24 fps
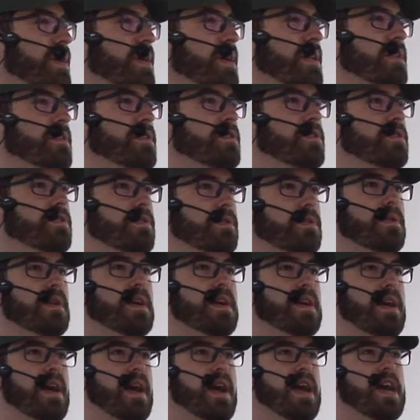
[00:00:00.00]
can do
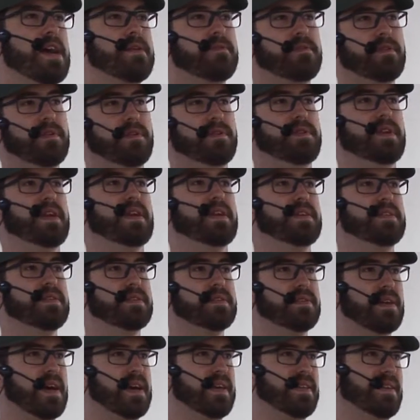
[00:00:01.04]
everything
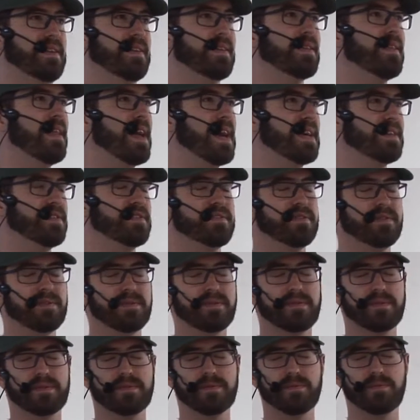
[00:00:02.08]
inside that class,
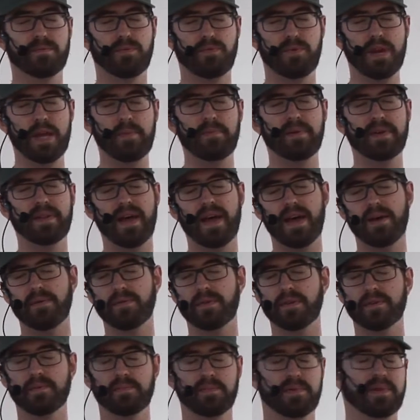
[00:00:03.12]
rip it
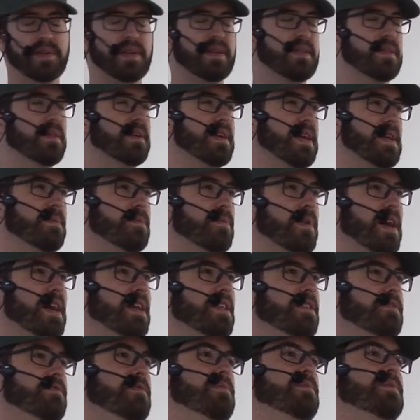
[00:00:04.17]
out completely and
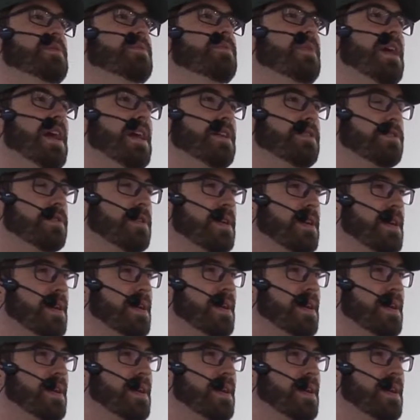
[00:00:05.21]
write it from scratch.